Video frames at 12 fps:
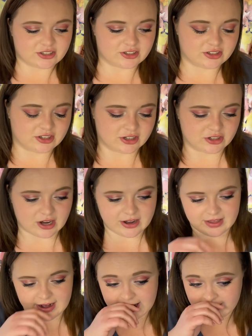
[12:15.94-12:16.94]
to try
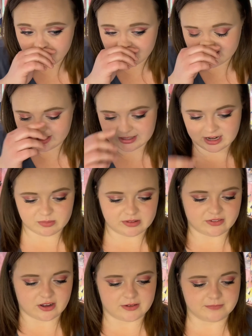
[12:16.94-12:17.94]
that out. I think that'll be
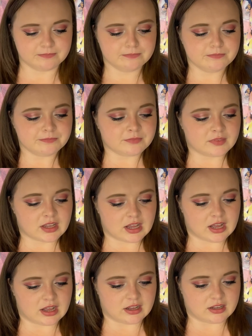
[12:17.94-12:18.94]
fun.
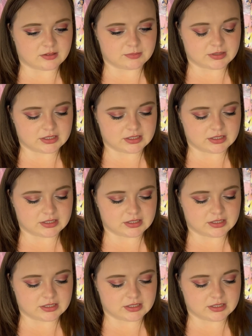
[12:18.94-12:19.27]
And